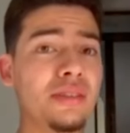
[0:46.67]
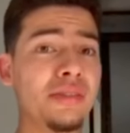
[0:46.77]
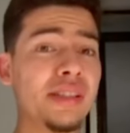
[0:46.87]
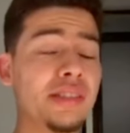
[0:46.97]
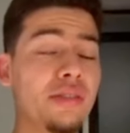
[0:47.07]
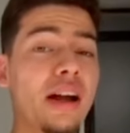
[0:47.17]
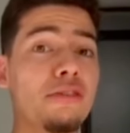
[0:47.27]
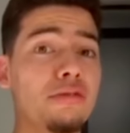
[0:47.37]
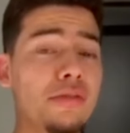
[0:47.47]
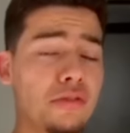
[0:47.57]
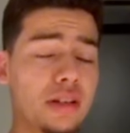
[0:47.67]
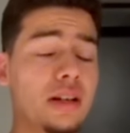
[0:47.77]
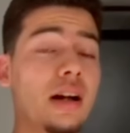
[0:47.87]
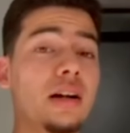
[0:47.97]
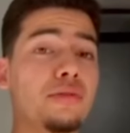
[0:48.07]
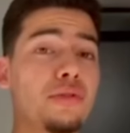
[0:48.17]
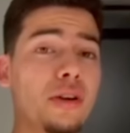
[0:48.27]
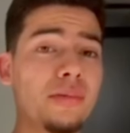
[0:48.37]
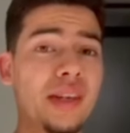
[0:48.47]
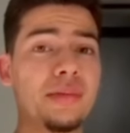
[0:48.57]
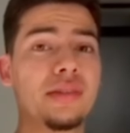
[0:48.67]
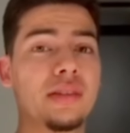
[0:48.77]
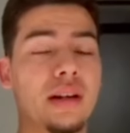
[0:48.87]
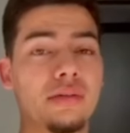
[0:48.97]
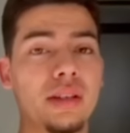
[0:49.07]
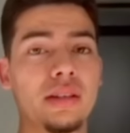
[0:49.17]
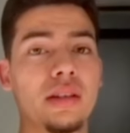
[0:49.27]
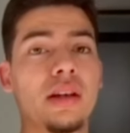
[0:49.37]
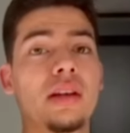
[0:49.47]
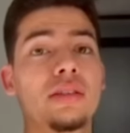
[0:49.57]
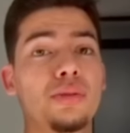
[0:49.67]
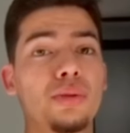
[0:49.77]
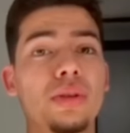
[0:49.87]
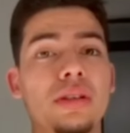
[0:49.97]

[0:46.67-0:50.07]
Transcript: We will drive with a car from Imus Cavite to